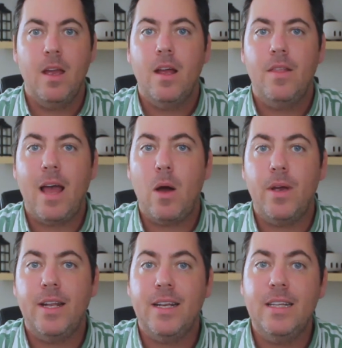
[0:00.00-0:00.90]
Now,
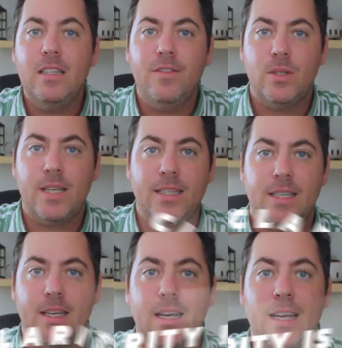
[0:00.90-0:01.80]
in an interview
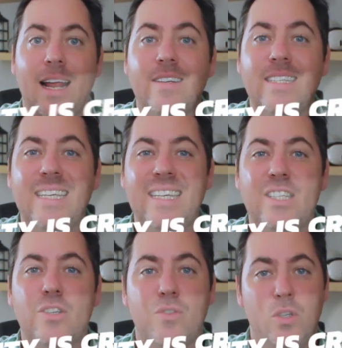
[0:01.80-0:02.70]
setting, clarity
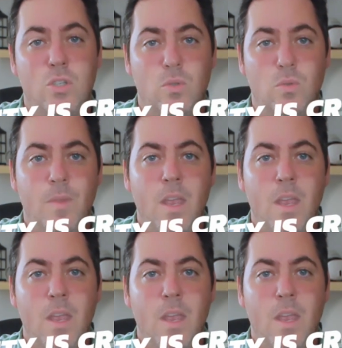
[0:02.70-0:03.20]
is crucial.